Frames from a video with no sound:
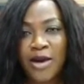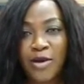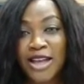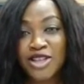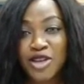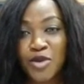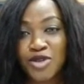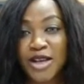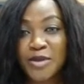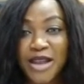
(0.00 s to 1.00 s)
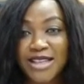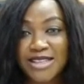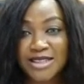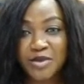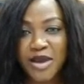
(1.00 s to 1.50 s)
I actually want to apply
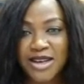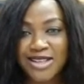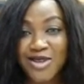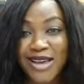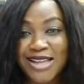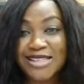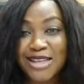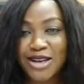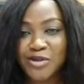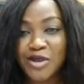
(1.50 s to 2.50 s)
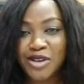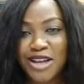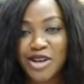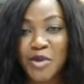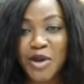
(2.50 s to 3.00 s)
as a dependent so I can stay a
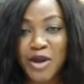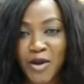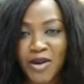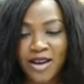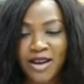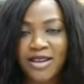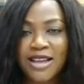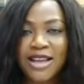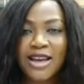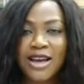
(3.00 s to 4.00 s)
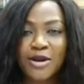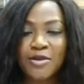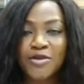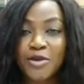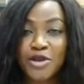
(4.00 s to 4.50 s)
little bit longer
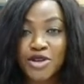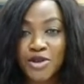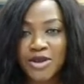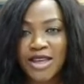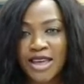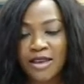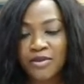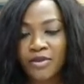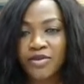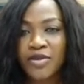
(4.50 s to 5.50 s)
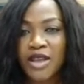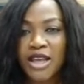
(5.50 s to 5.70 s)
from the UK.